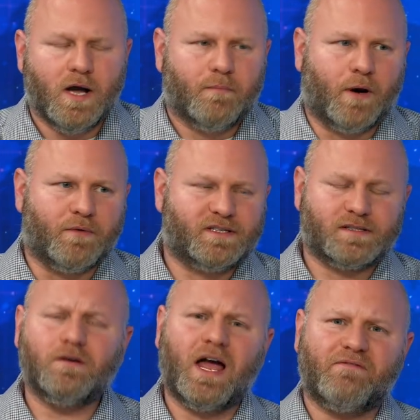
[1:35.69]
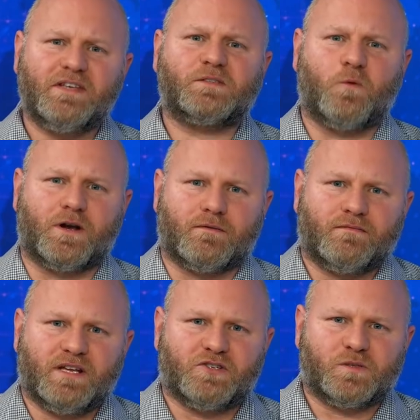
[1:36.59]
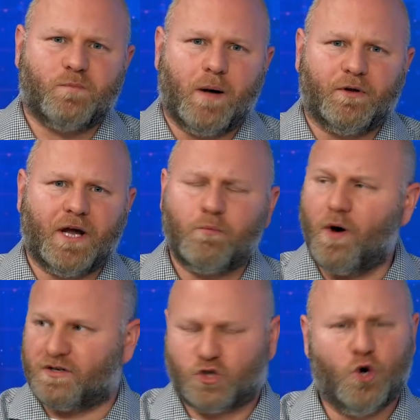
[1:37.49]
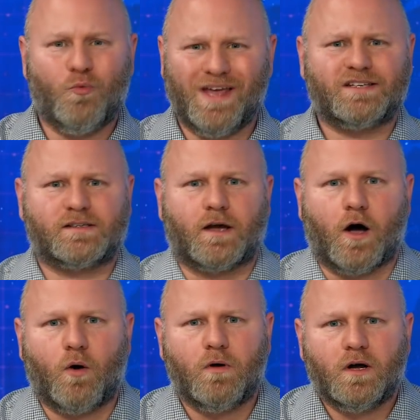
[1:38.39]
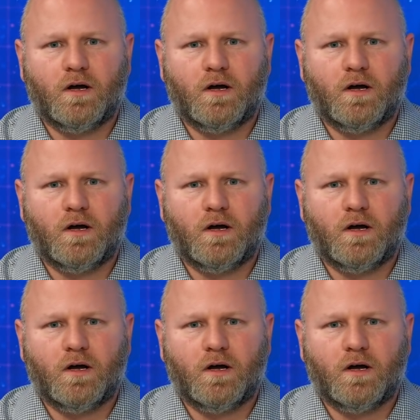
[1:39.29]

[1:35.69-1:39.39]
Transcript: But we still have this one that just bubbled up, what, two weeks ago